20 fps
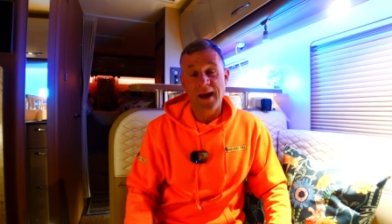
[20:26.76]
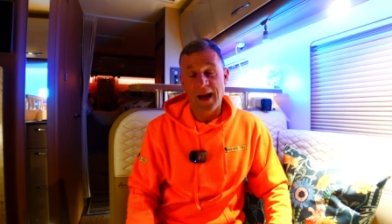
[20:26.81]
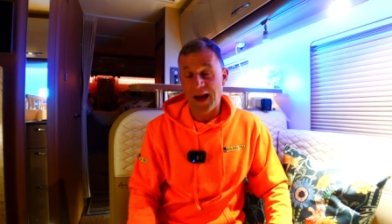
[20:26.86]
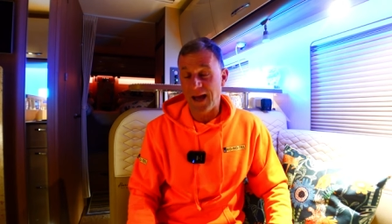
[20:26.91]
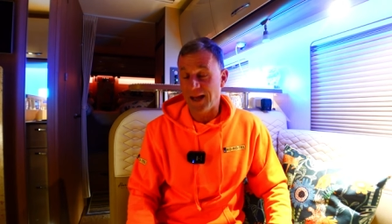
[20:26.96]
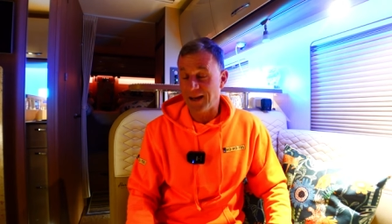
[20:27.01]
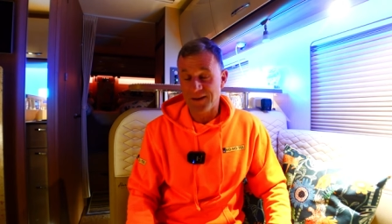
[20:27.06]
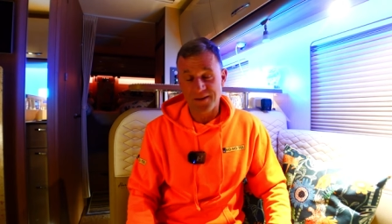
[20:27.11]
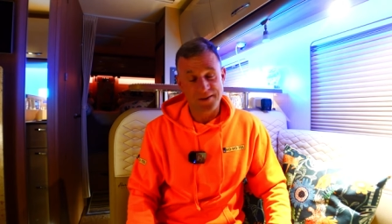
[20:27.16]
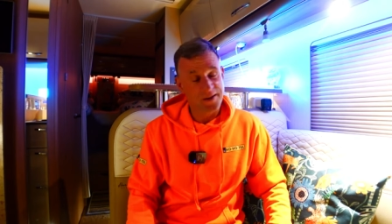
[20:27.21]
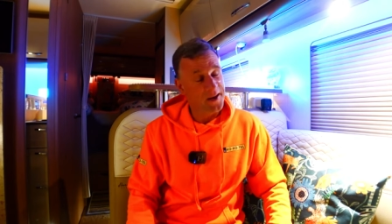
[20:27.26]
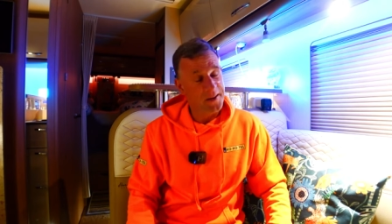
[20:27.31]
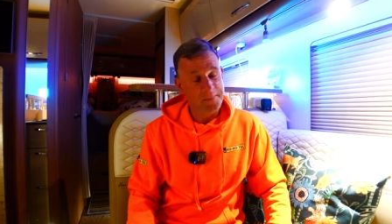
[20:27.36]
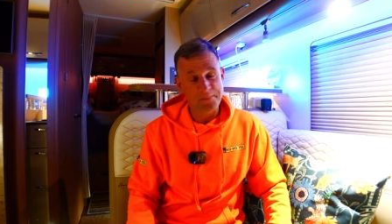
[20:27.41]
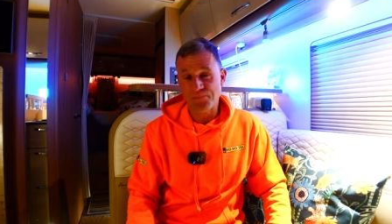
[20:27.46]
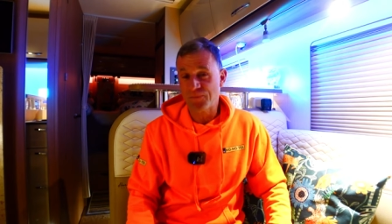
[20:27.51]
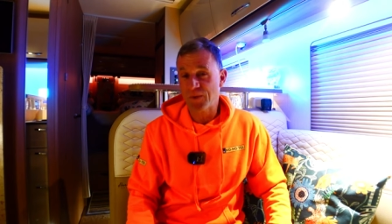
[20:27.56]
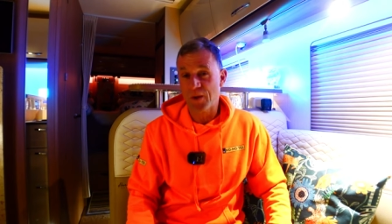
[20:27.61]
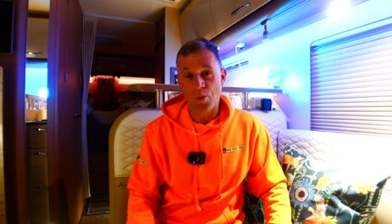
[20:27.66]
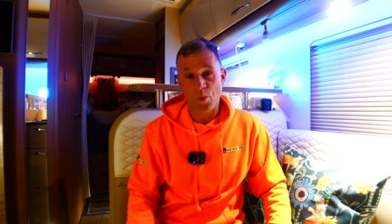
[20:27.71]
and
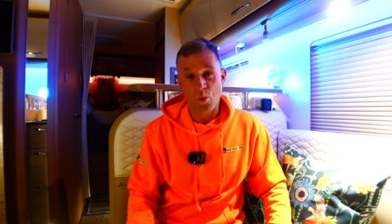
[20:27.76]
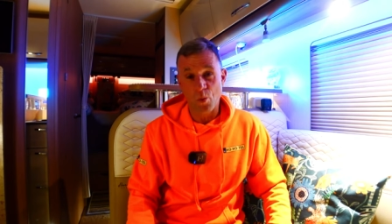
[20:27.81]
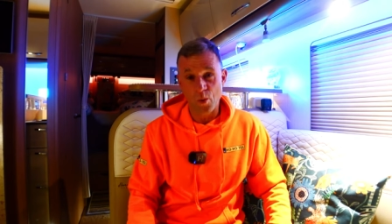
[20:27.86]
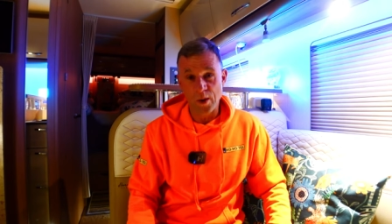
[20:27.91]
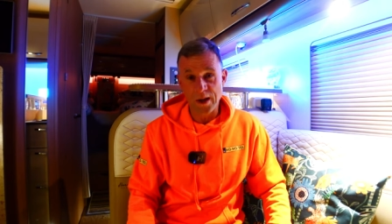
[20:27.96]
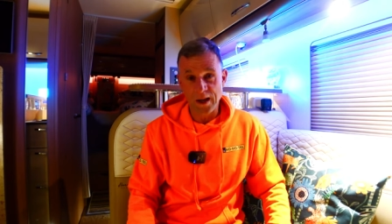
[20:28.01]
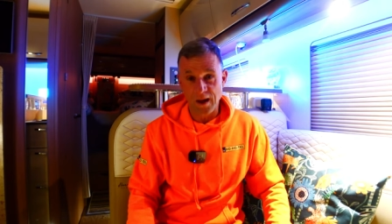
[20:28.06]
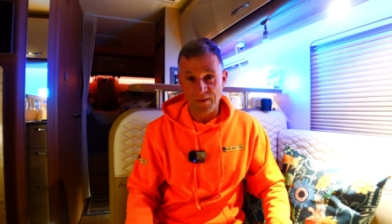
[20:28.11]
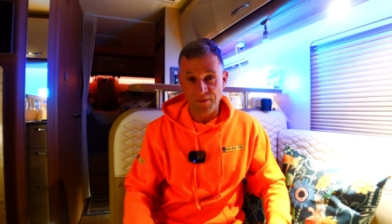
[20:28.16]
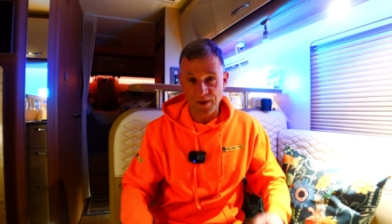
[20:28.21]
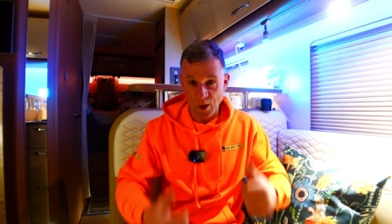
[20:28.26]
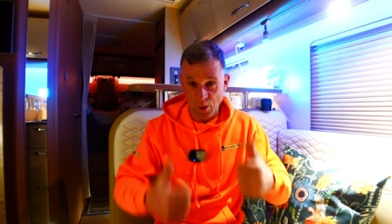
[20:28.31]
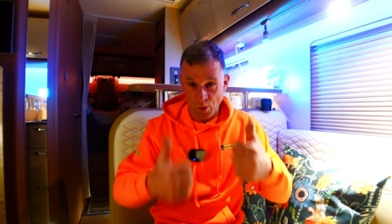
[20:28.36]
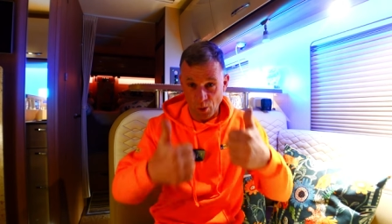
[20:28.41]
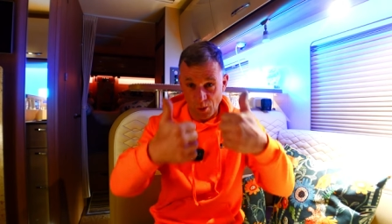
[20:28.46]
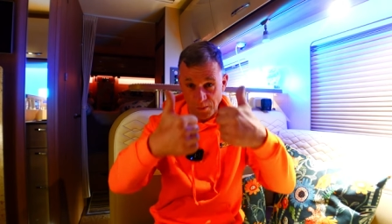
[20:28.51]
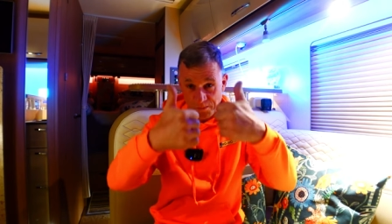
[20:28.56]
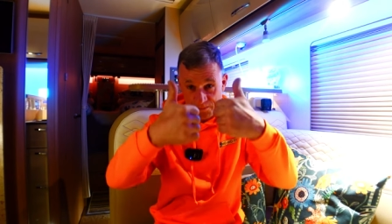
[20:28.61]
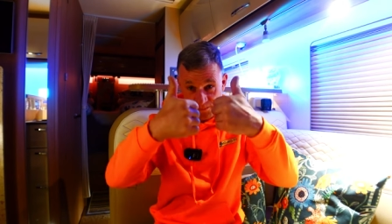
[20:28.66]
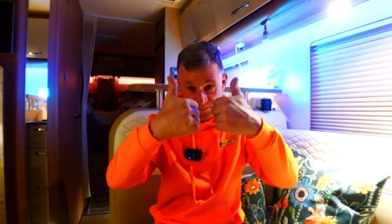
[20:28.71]
um, we love it
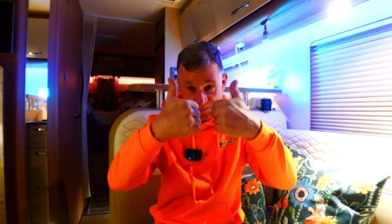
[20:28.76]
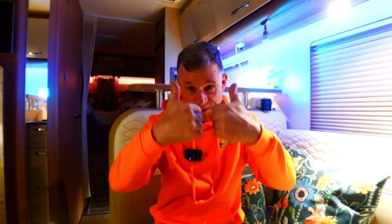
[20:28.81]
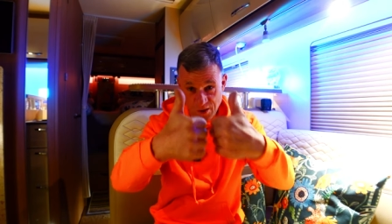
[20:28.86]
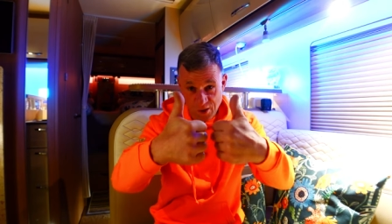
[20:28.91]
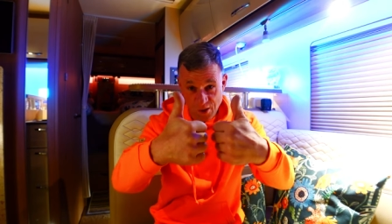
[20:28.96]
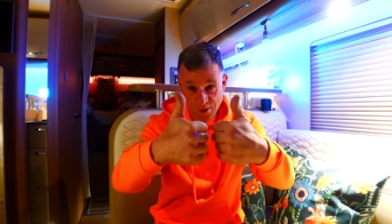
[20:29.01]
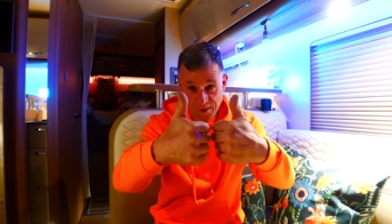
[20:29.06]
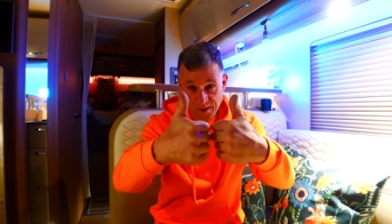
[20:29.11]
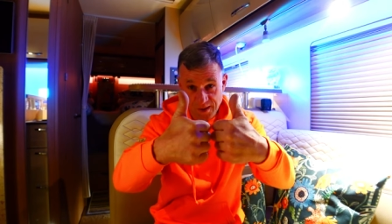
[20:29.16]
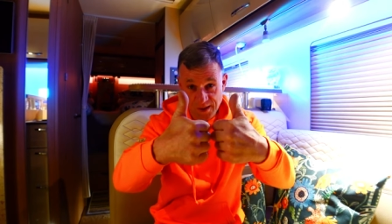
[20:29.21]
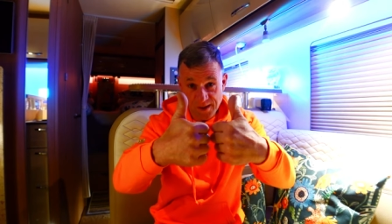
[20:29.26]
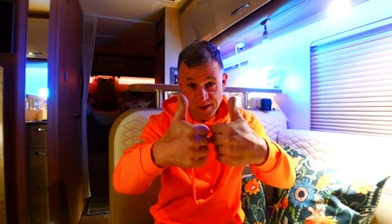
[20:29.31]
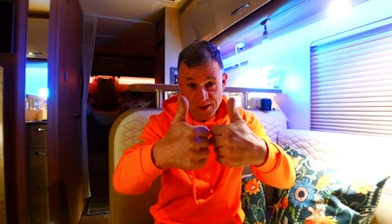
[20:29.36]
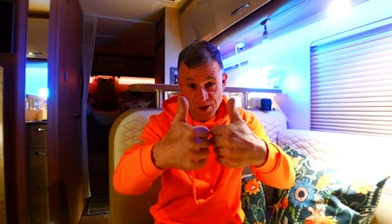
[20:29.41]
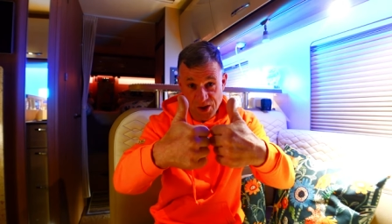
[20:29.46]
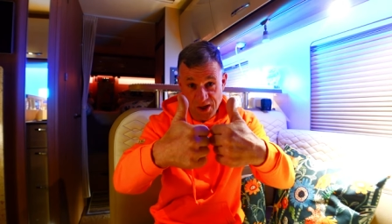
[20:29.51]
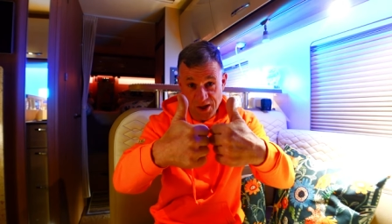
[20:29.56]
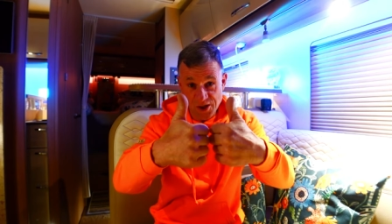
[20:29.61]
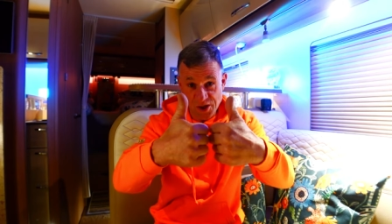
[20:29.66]
all. See you